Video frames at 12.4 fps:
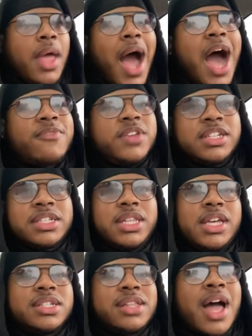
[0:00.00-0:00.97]

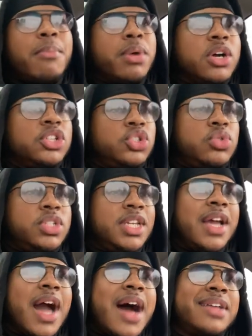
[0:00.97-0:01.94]
Obviously it's not, because you
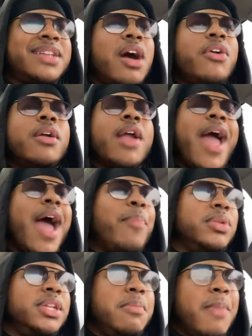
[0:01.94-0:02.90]
see guys out here
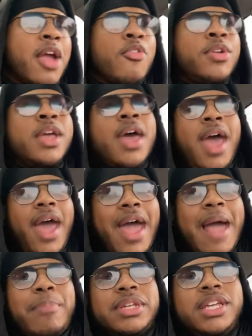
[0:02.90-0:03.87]
happily married,
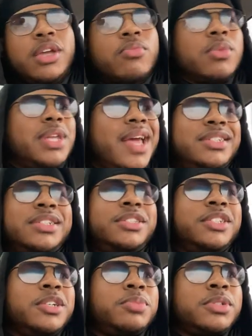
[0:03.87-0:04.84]
happily in
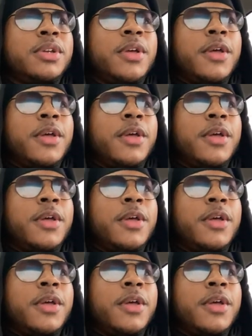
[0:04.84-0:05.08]
relationships,